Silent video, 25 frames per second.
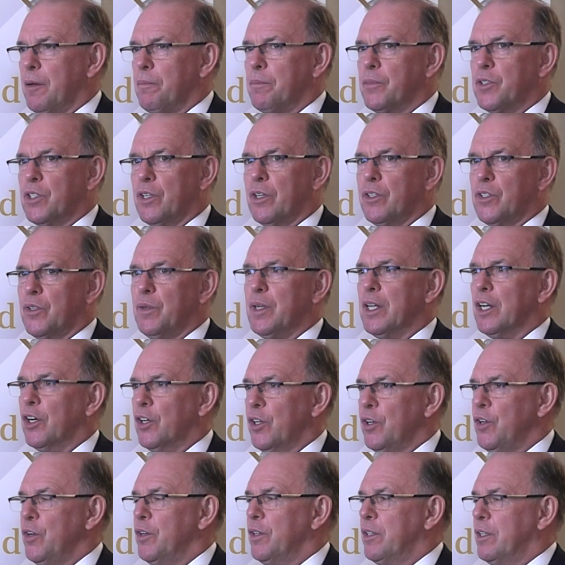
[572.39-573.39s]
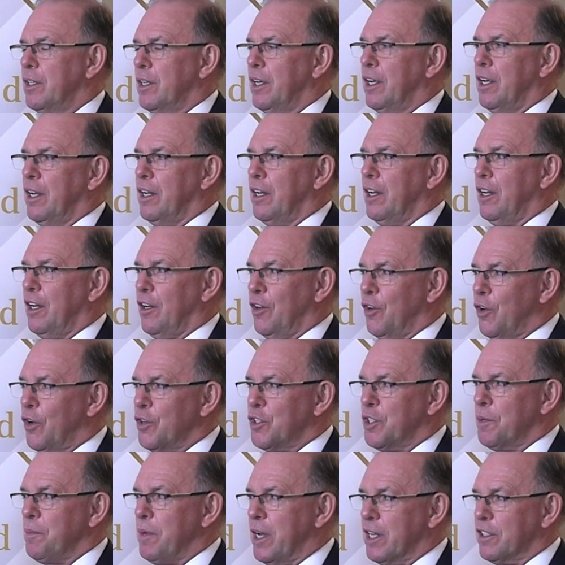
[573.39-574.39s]
So to include a
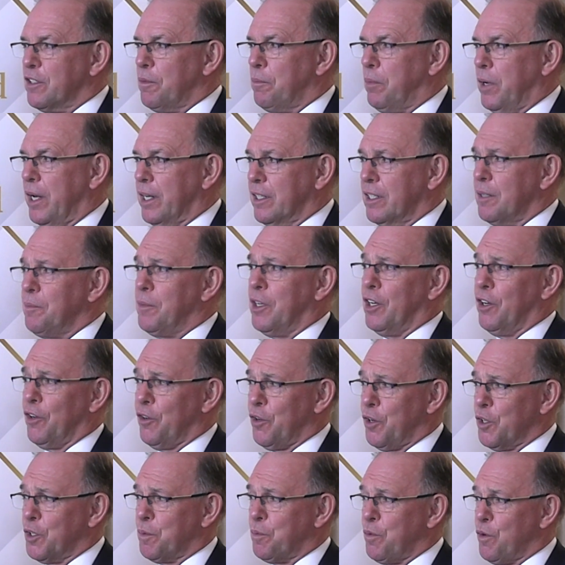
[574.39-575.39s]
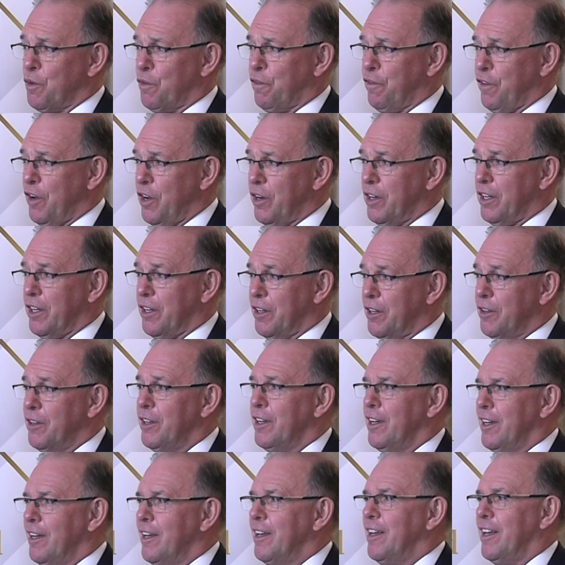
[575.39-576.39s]
large amount of platinum in a large portfolio,
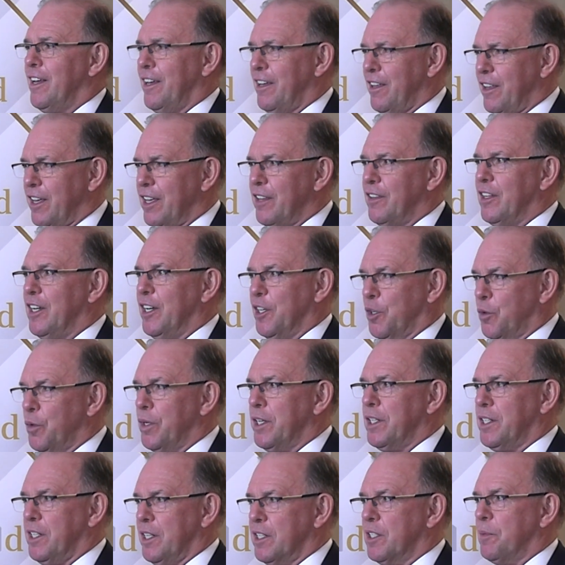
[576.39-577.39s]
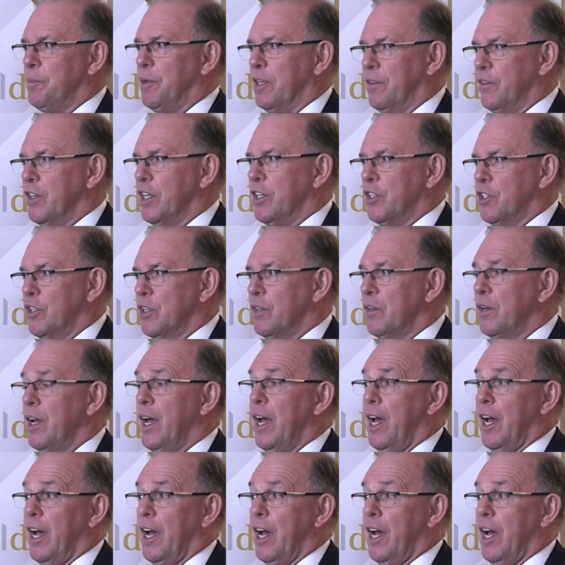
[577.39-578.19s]
liquidity is a bit of an issue.